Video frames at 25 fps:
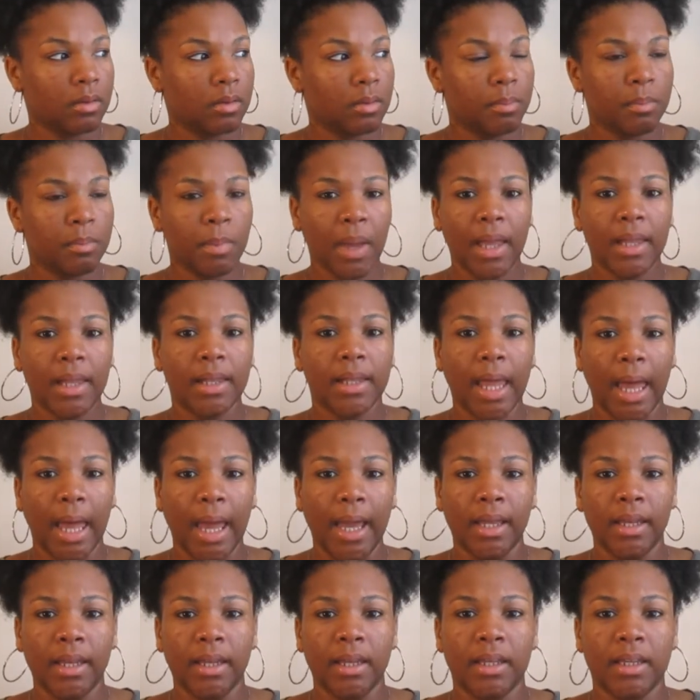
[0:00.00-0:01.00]
my
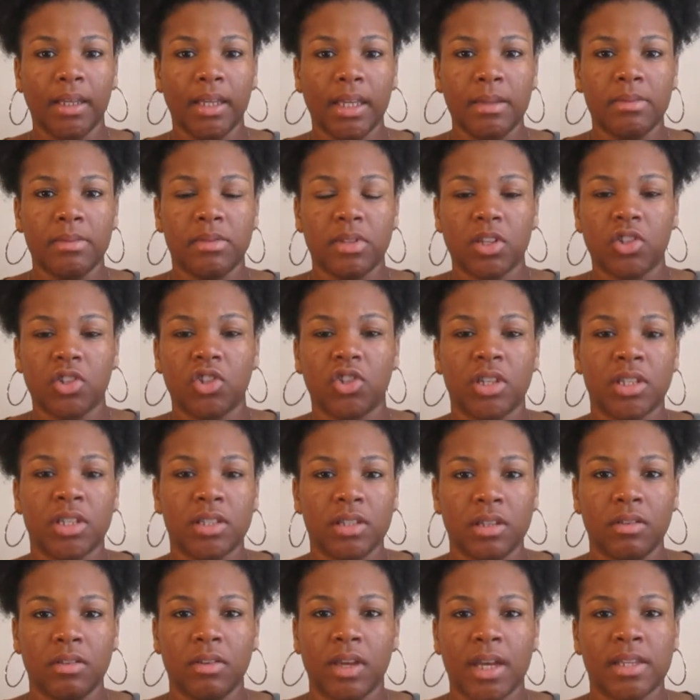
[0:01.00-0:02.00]
lighting keeps
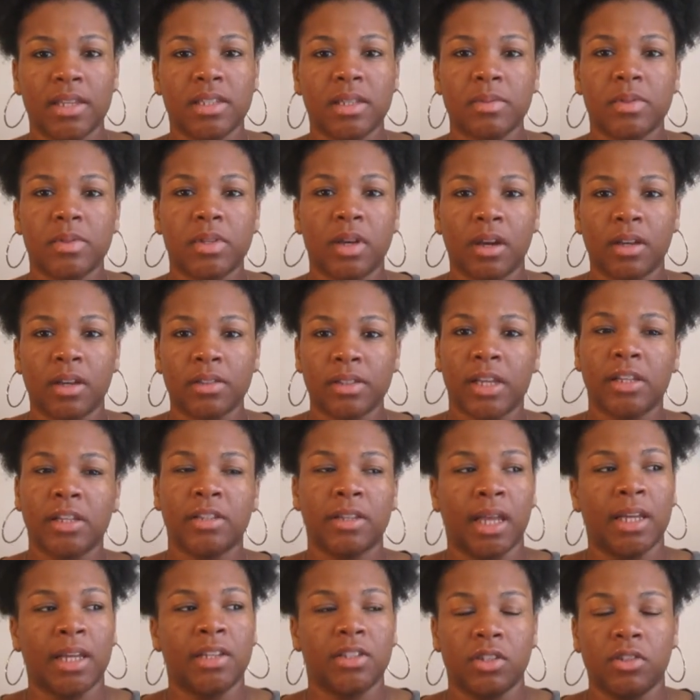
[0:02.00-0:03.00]
adjusting you guys i'm sorry because i
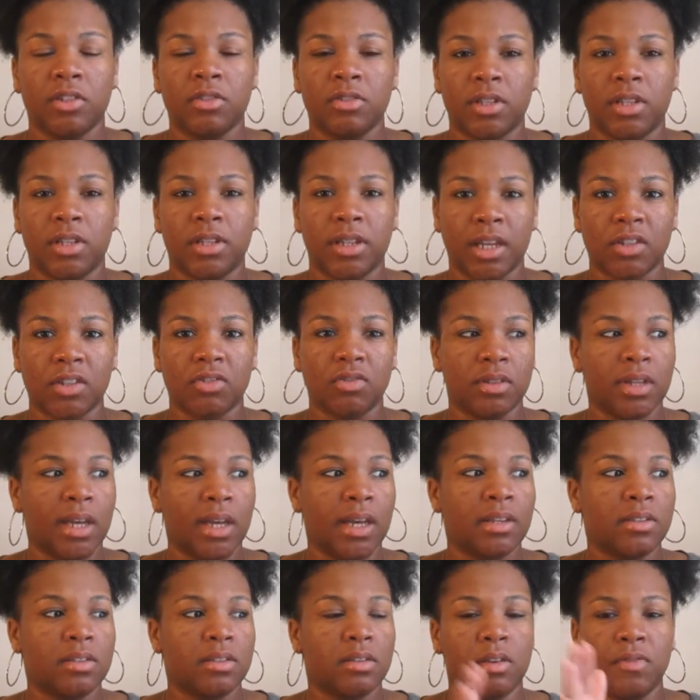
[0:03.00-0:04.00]
like to use the natural
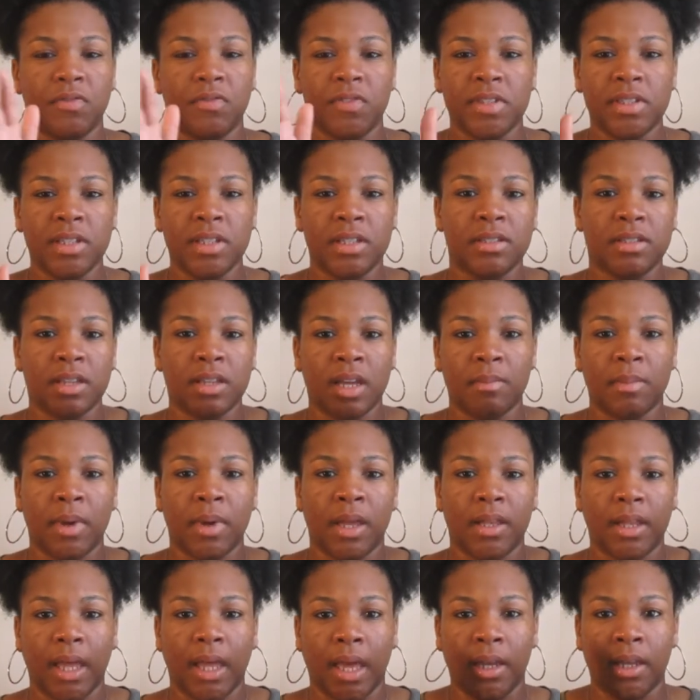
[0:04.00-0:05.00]
lighting so if it seems like
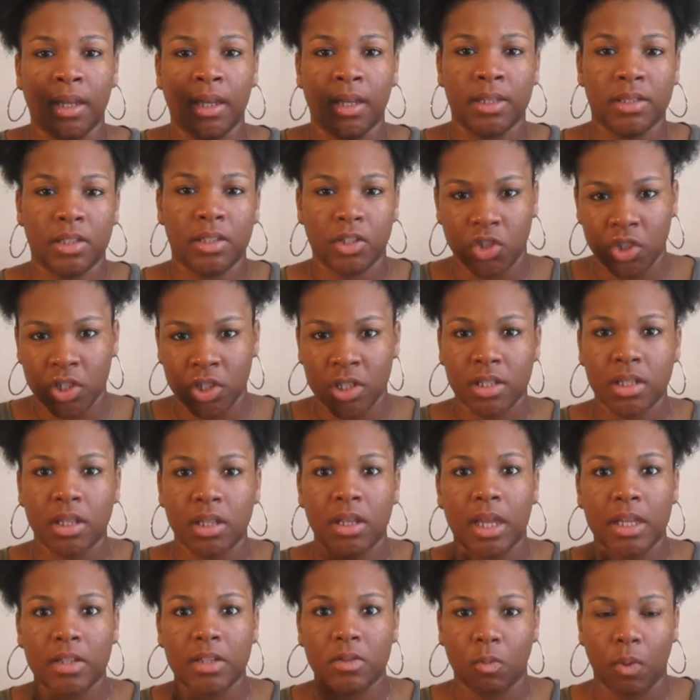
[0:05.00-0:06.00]
my lighting is adjusting
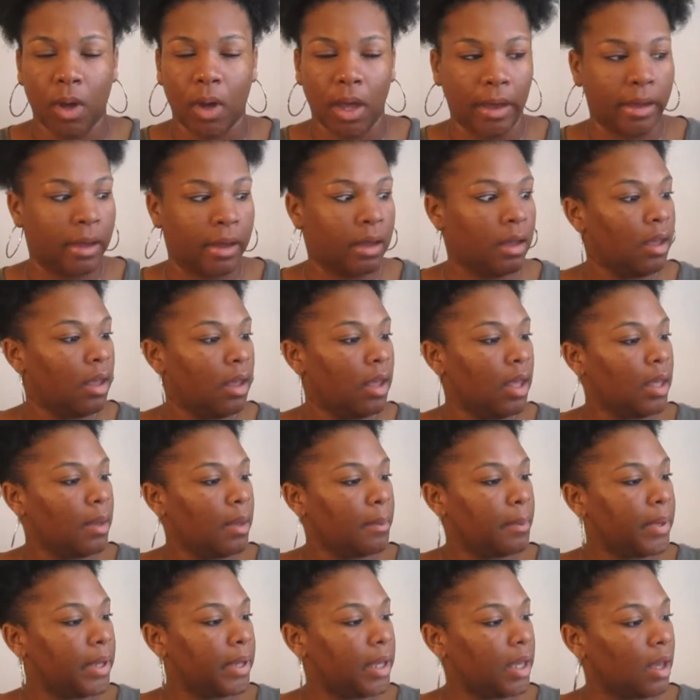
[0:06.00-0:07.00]
that's why
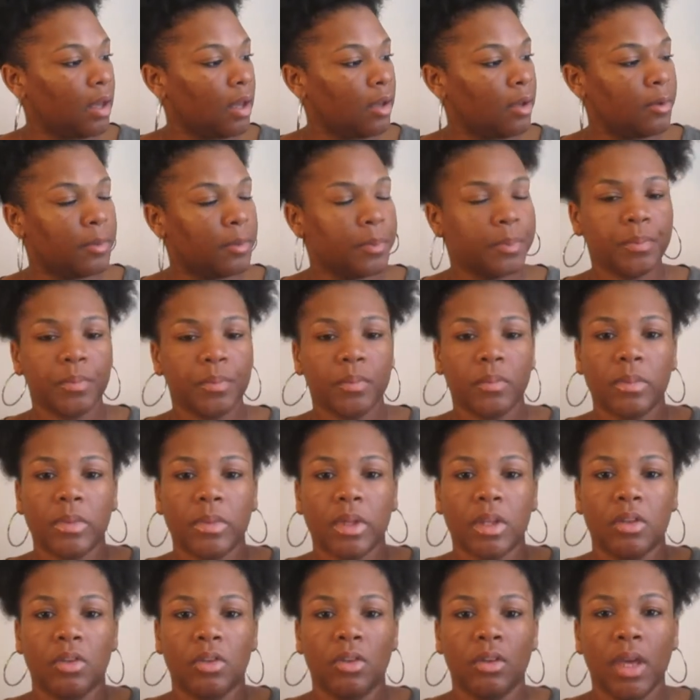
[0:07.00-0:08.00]
but um
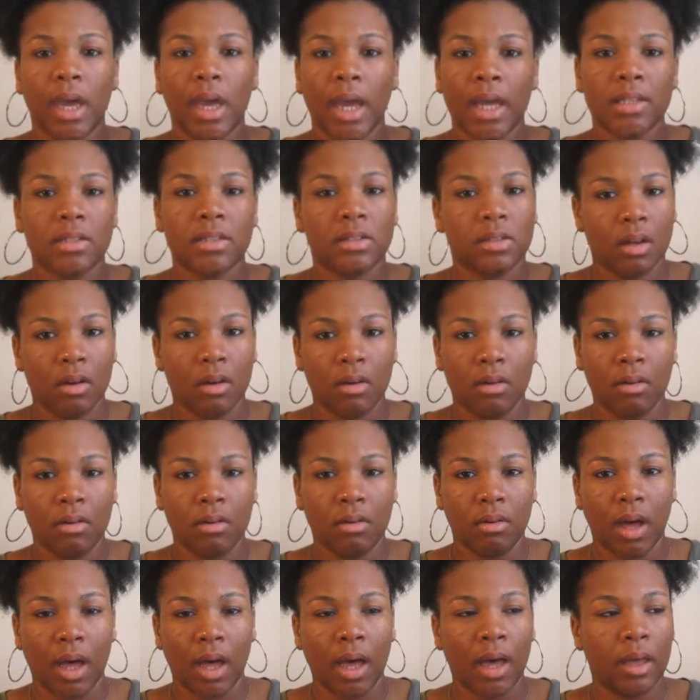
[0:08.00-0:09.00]
you guys
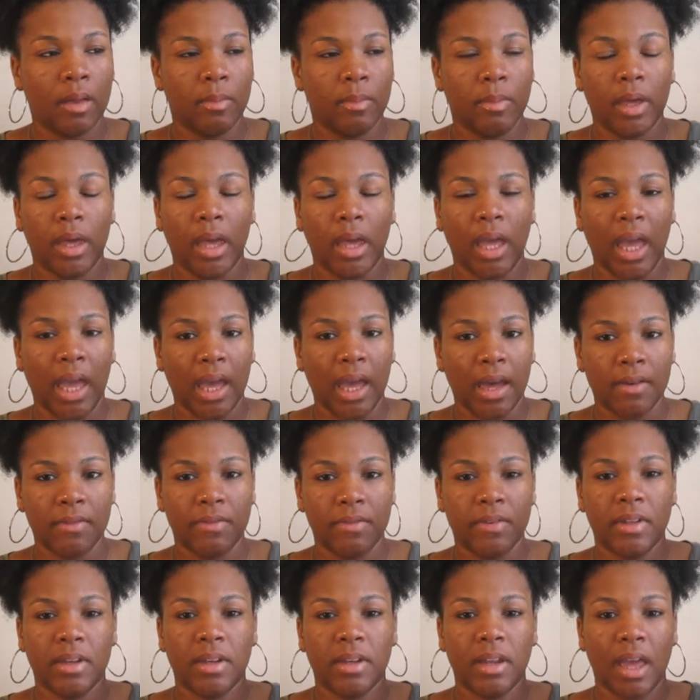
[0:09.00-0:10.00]
know i'm an
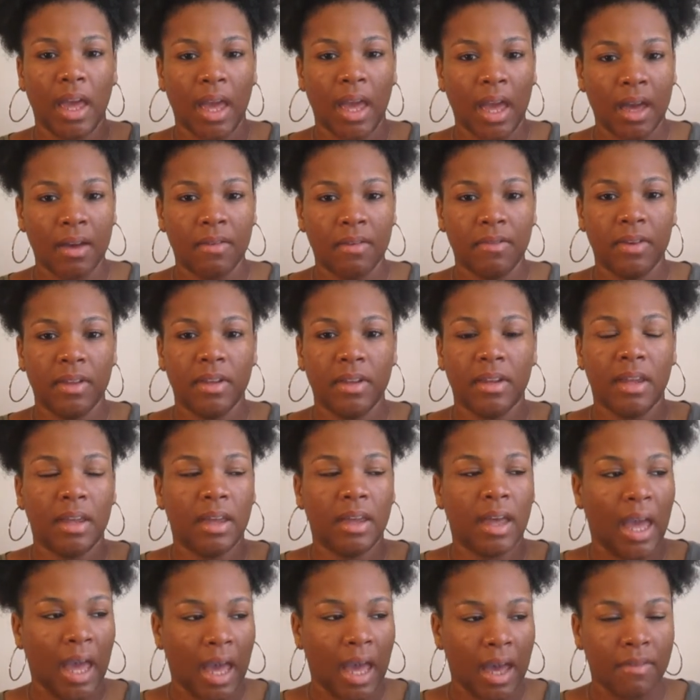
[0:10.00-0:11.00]
avid avid
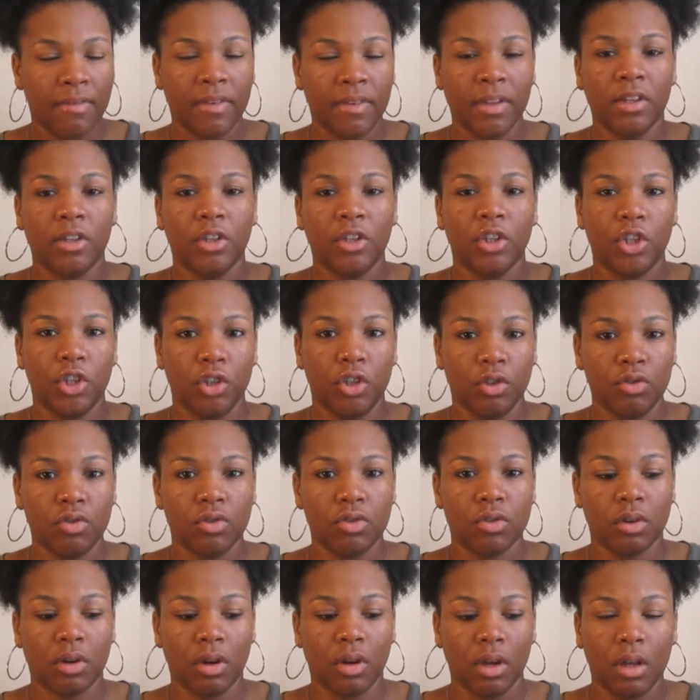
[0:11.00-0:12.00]
avid
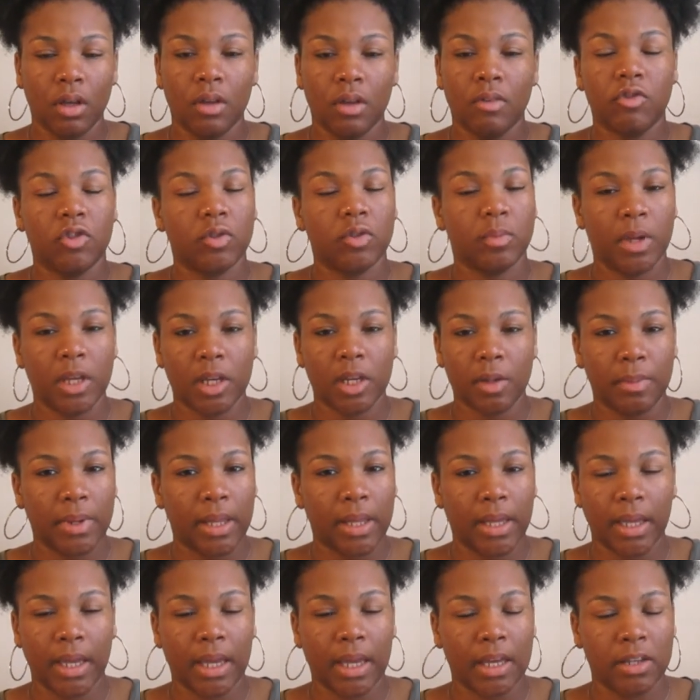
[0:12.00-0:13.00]
user of jamaican
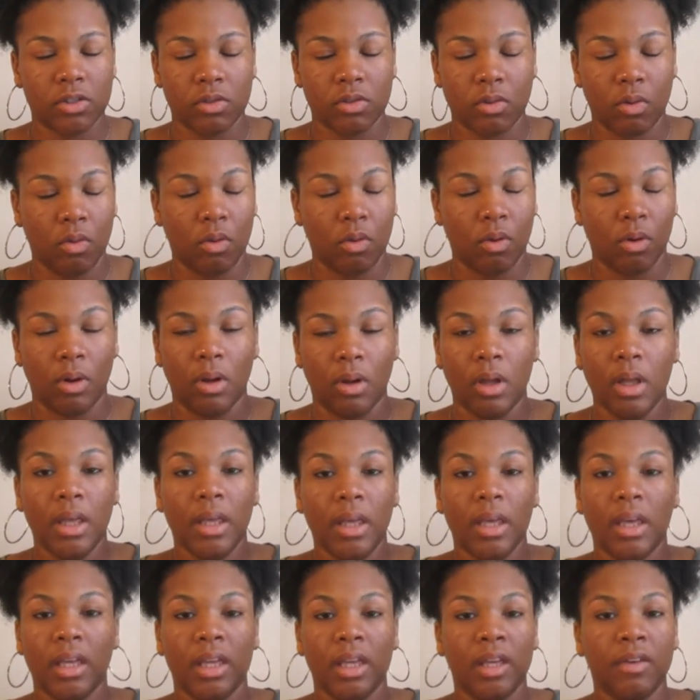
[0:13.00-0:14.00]
black castor oil
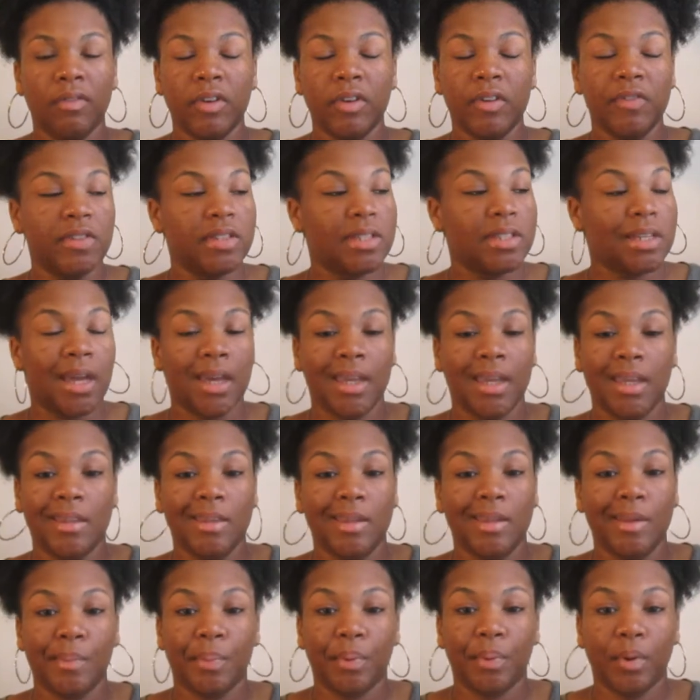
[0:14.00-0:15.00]
even if it's not in
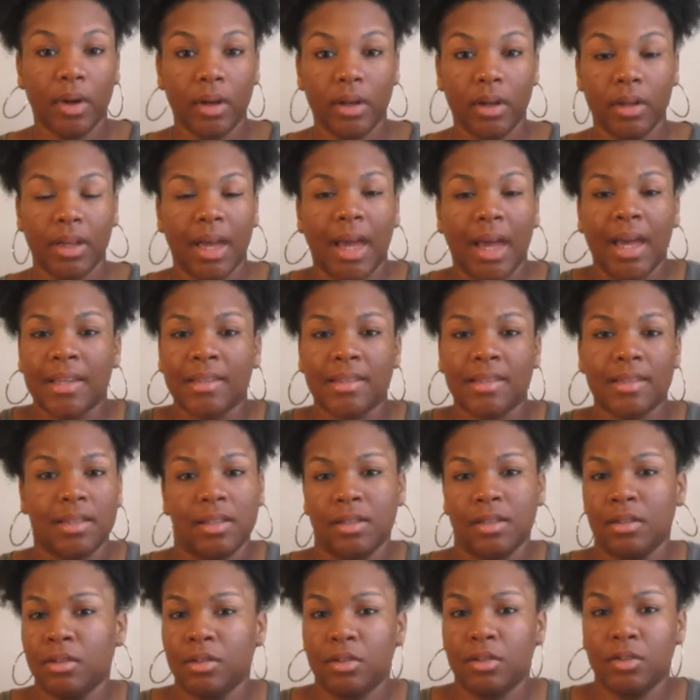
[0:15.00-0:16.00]
the product i
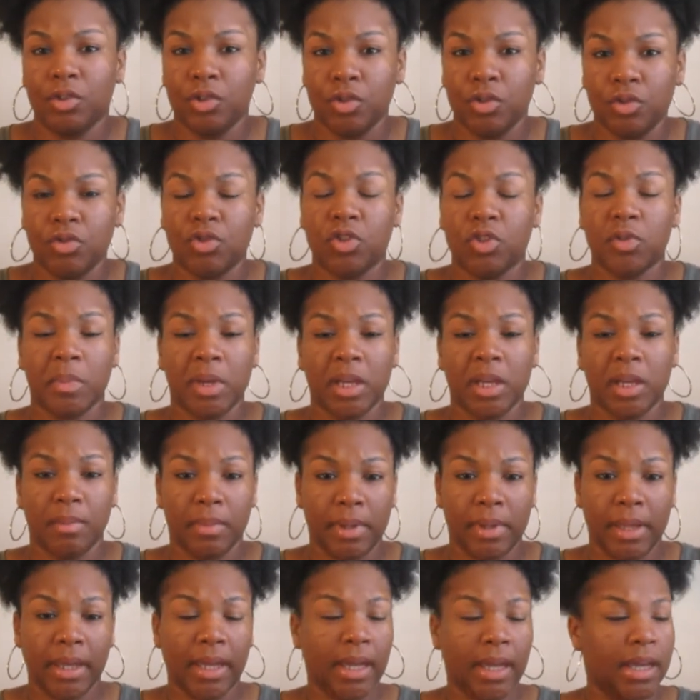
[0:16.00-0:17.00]
still use jamaican
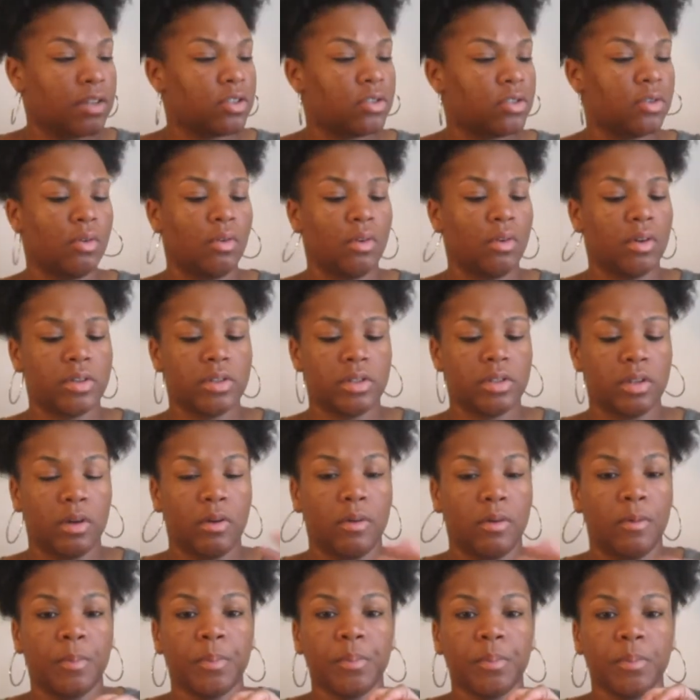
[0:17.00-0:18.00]
black castor oil
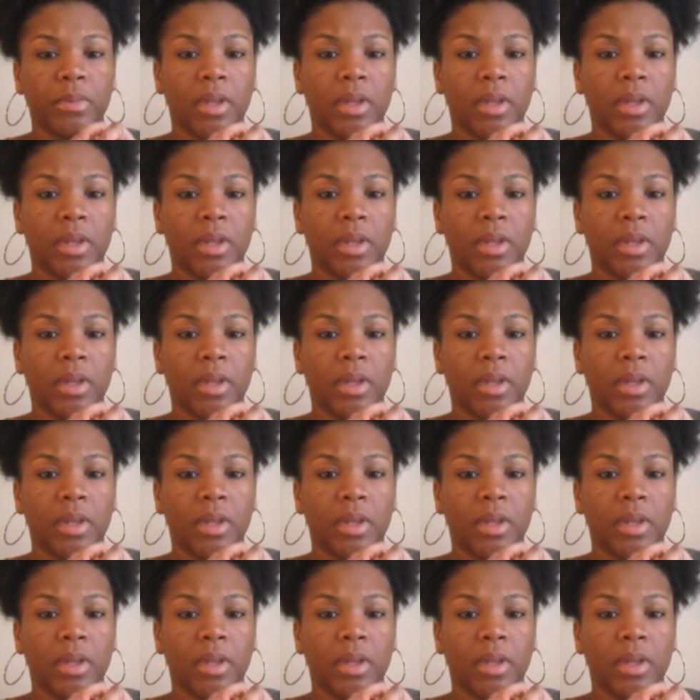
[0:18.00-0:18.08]
so